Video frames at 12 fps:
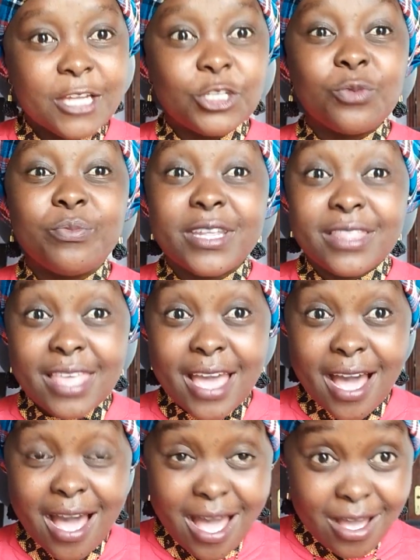to meet their
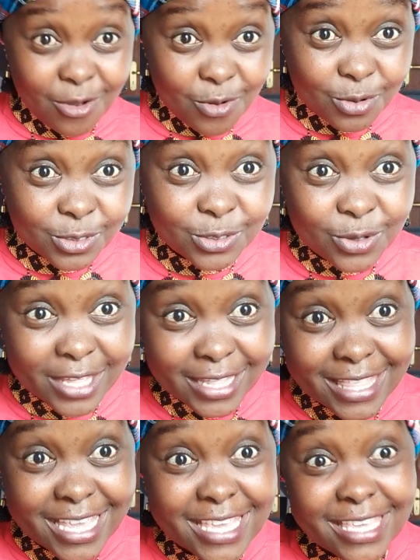uncles so that
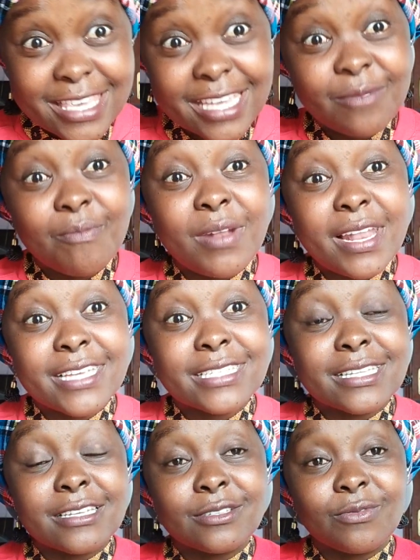they get
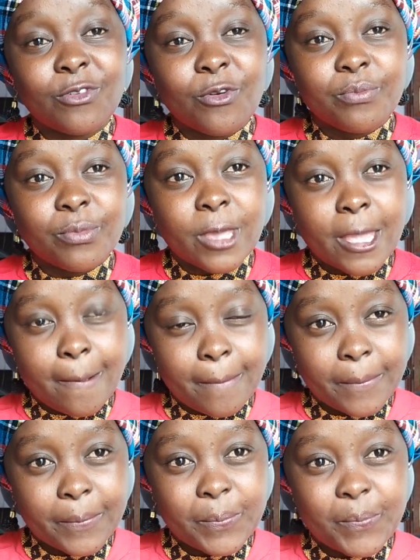blessings from them.
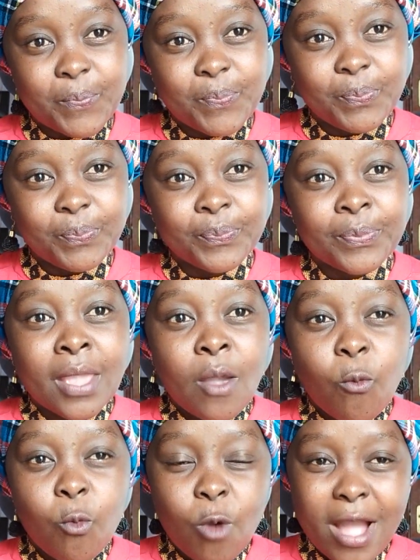
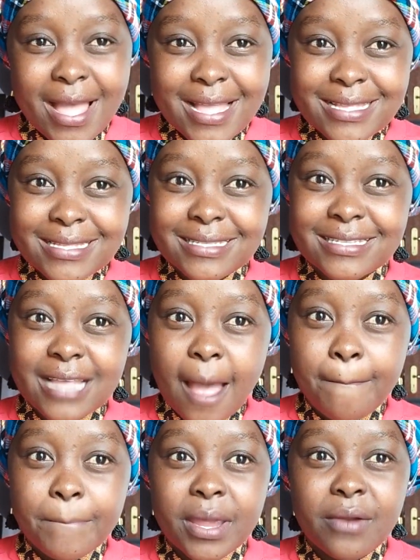Once a
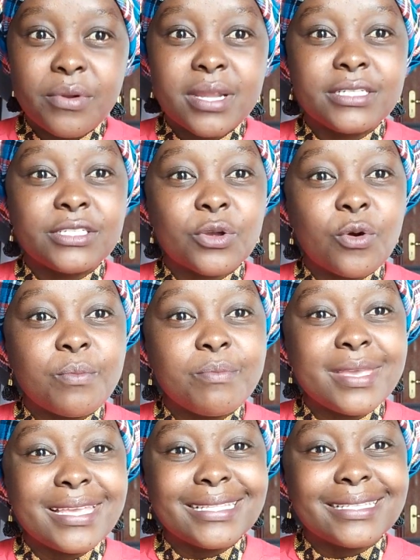parent
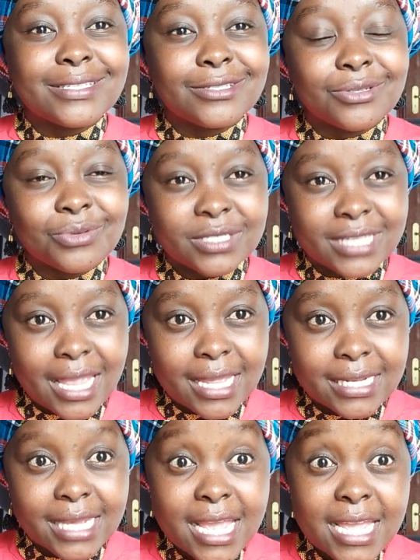commits suicide,
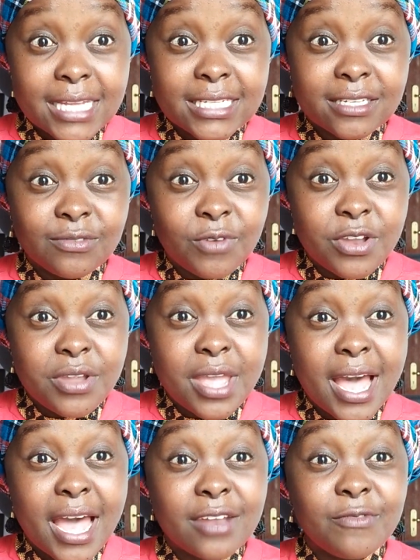it is very
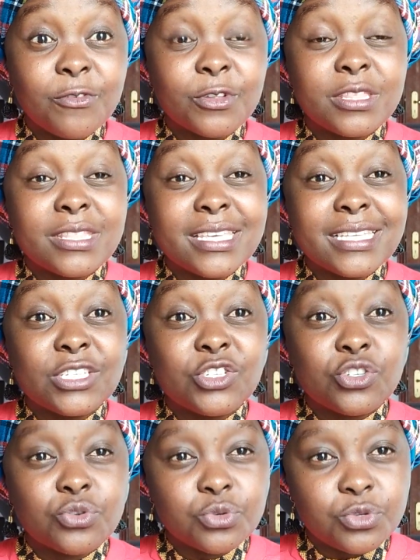hard for these
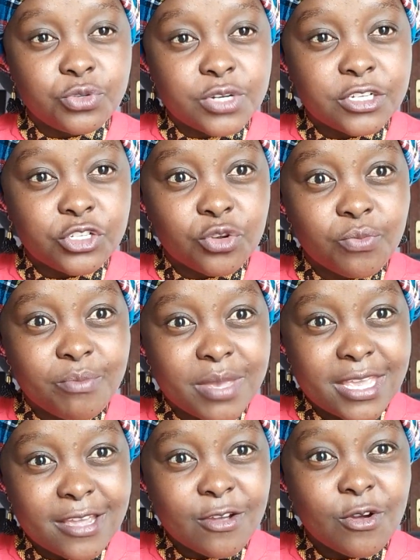children to
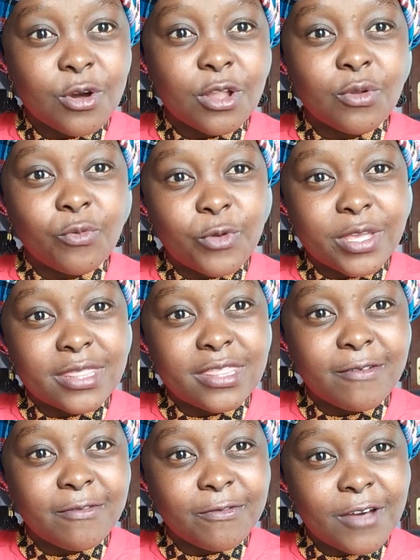mingle with
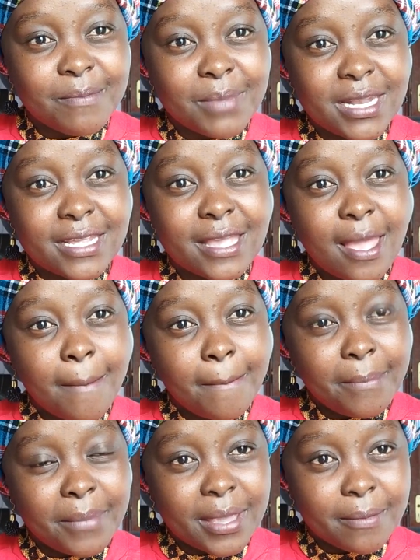the family
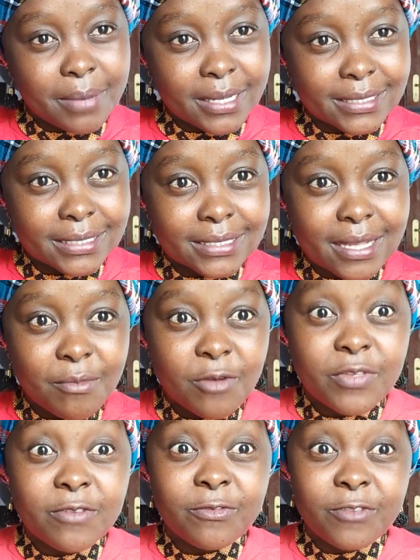members. Some of
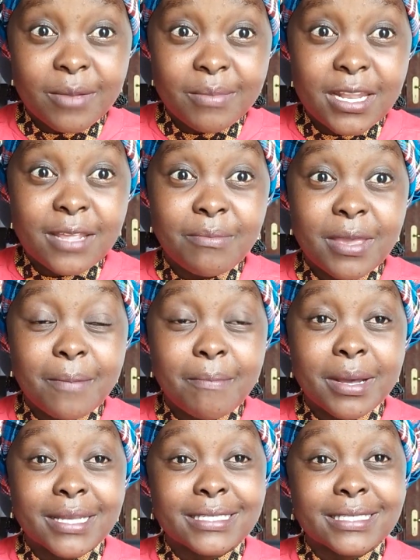the family
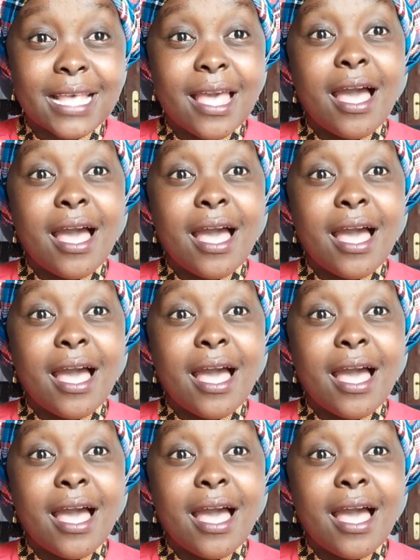members